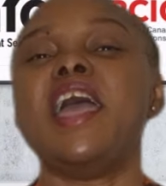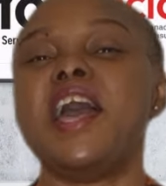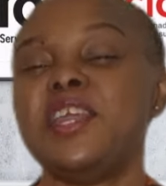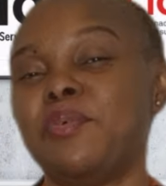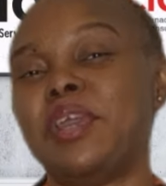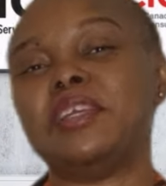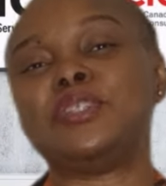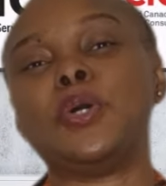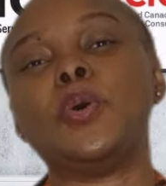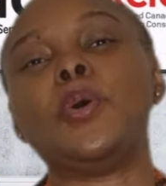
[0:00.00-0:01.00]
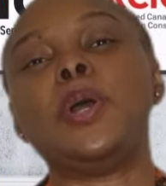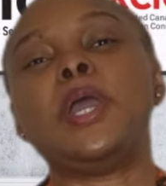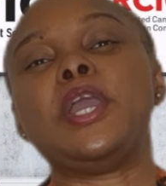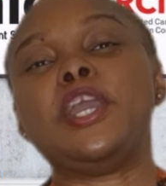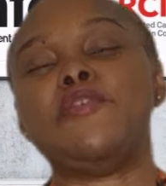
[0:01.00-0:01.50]
anyway so
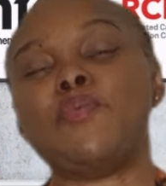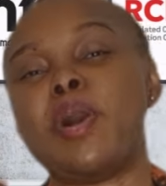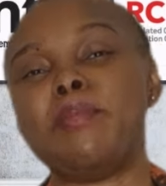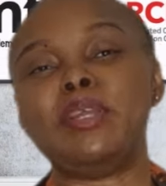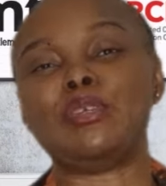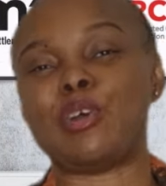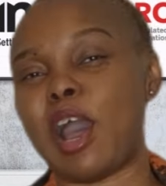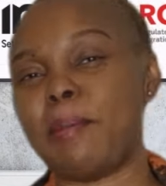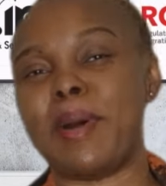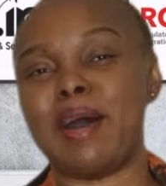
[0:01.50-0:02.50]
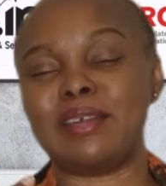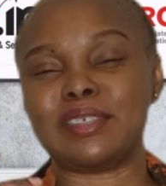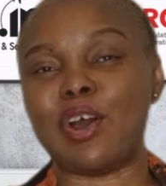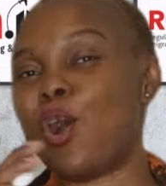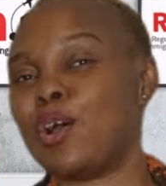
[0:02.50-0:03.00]
if you want me to talk about
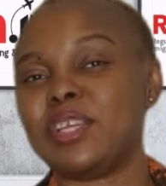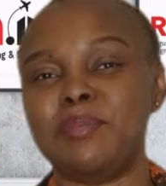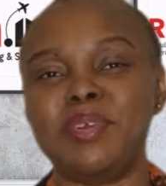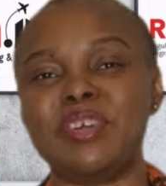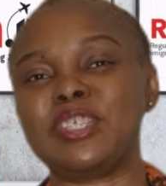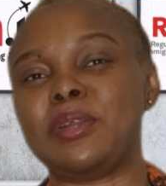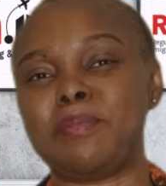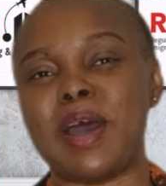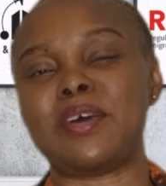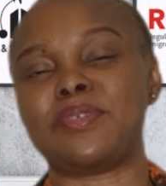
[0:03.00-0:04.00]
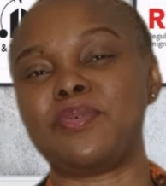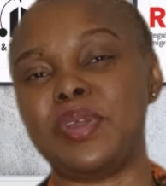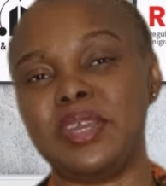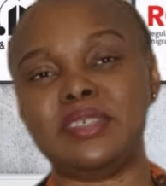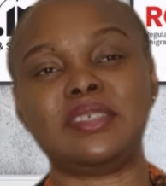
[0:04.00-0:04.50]
all the immigration
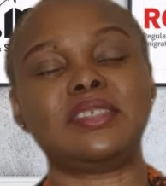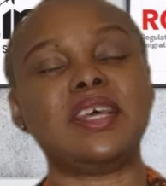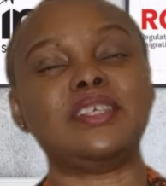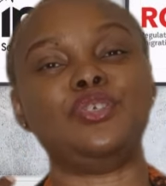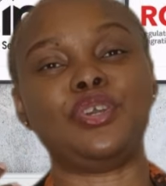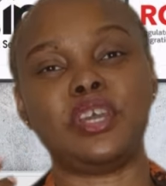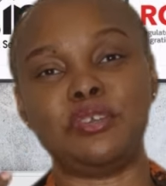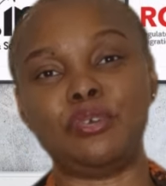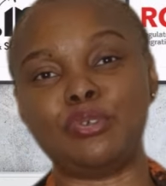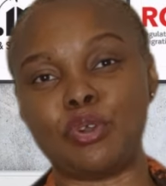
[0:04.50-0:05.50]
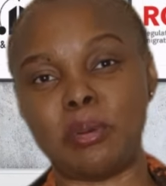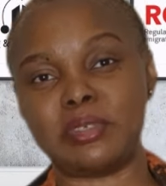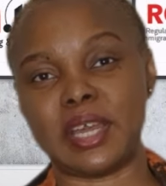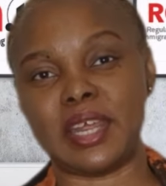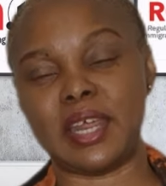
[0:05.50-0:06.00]
pathways that you can use to come
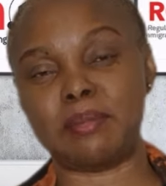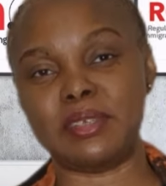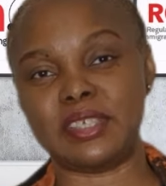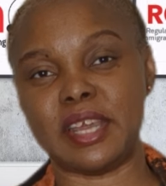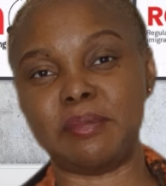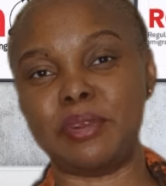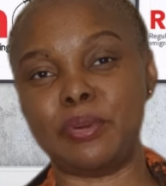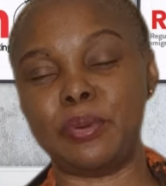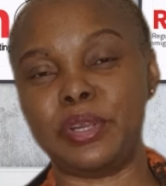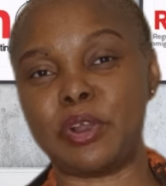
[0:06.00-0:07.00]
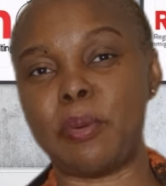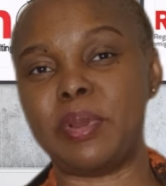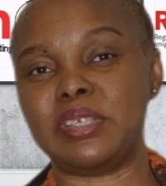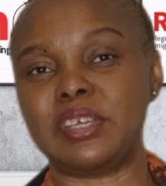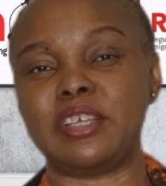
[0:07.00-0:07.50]
to Canada, please let me know in the
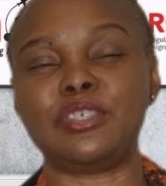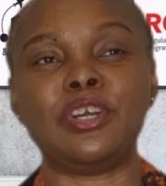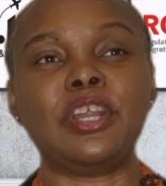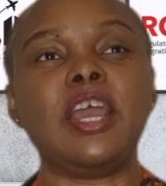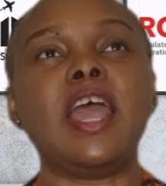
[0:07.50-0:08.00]
comment section.